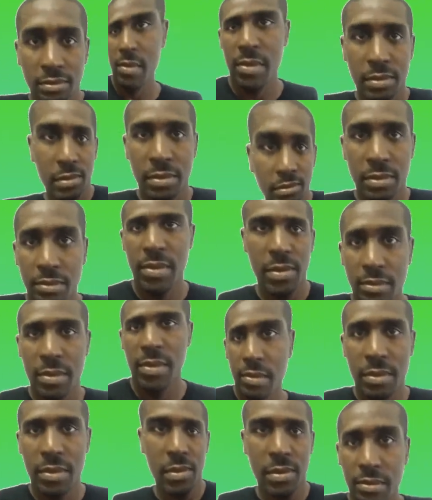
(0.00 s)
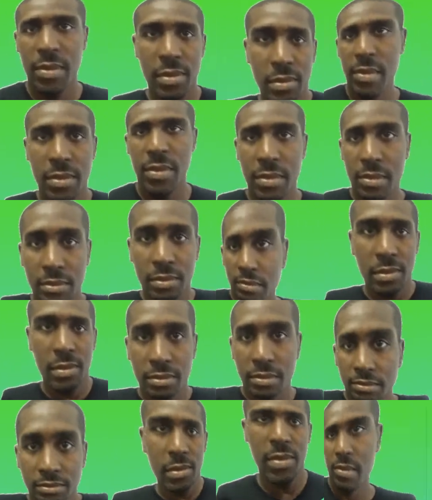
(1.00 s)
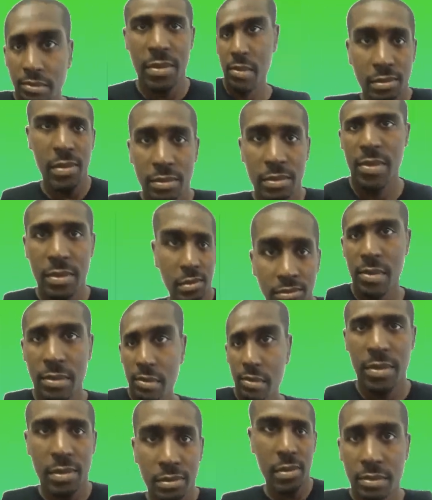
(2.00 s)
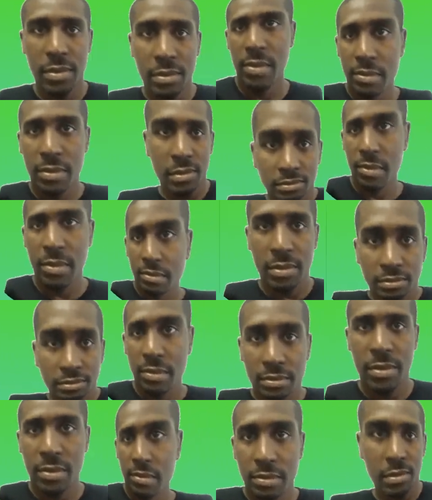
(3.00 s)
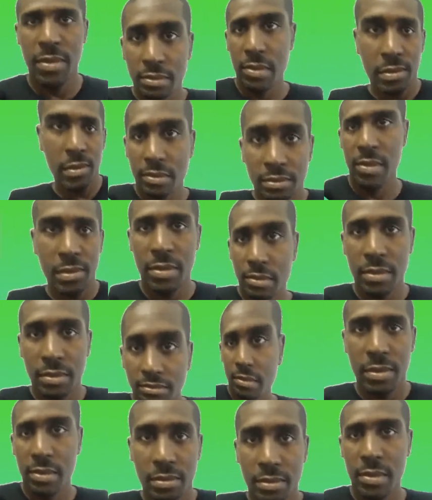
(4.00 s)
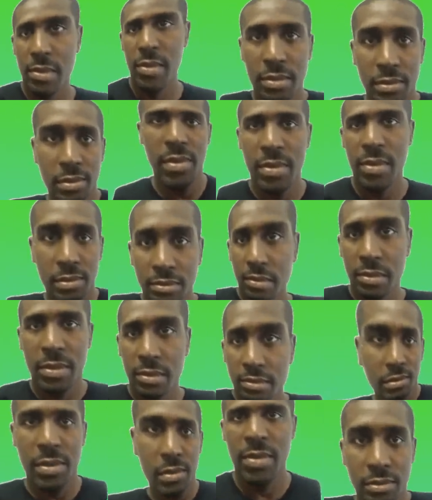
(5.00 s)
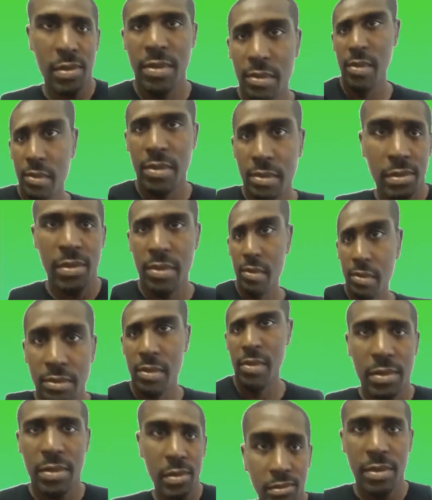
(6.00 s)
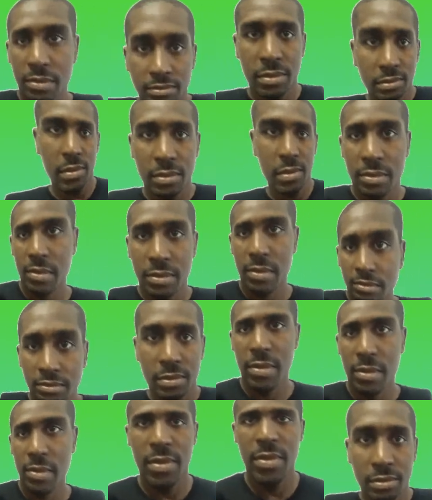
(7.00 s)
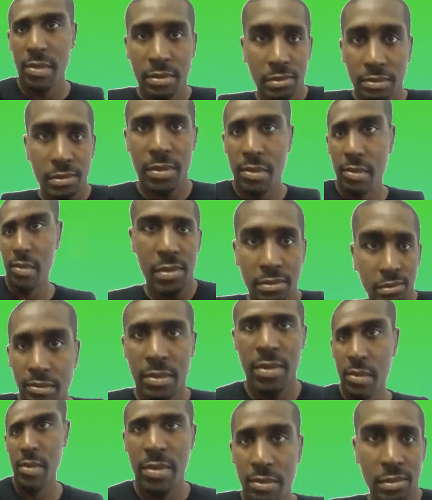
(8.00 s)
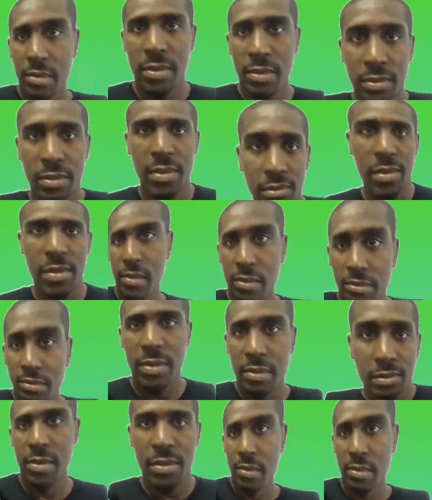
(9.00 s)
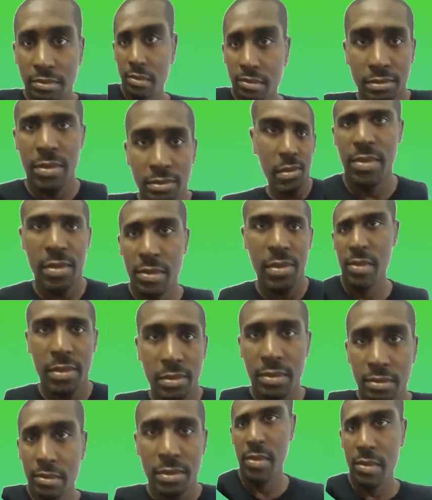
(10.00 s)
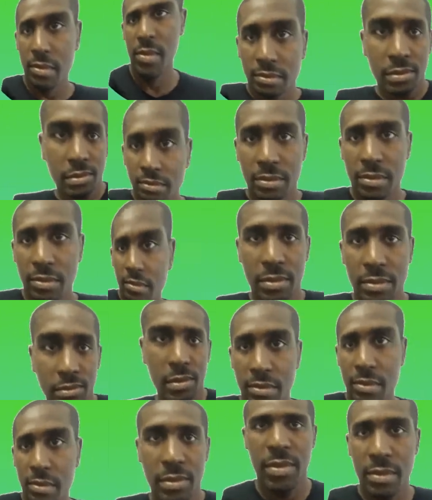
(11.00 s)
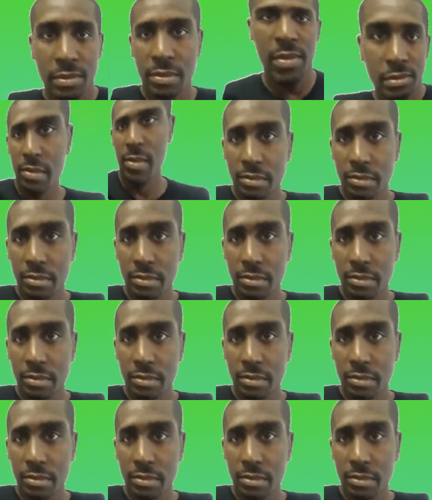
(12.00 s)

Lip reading: So what I think happened is that they think that fear would work better for what they needed the Bible for, right? And so they said the fear of God is the